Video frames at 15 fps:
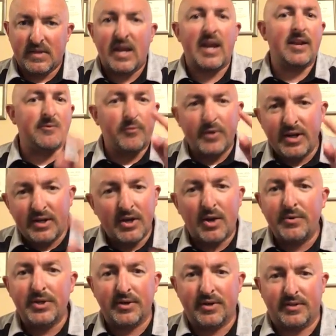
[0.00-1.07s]
And if we
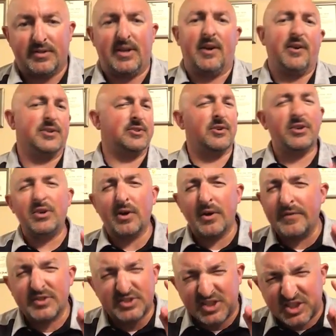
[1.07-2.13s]
know you're a terrorist, or you're
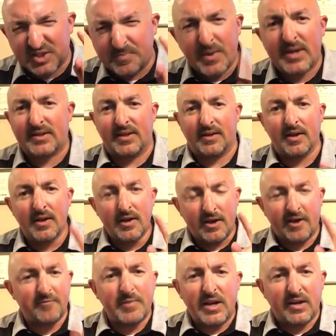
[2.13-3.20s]
even suspected
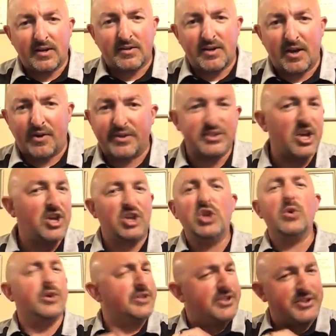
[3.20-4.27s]
of being a terrorist,
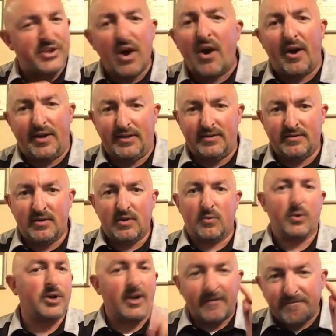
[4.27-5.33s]
you are done.
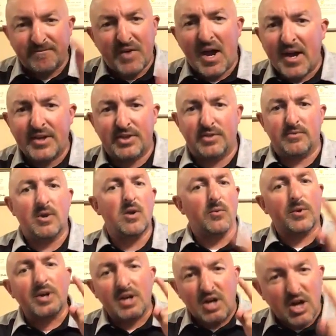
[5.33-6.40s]
We're going to find you,
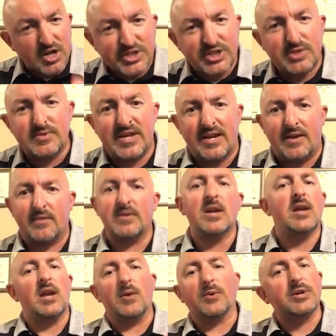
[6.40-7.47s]
we're going to hunt you down,
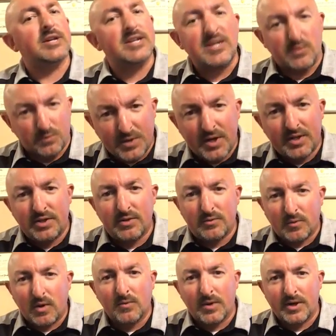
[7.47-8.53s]
and we're going to get rid of you
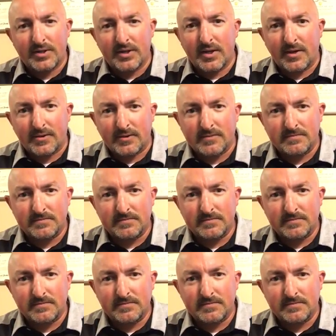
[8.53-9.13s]
one way or the other.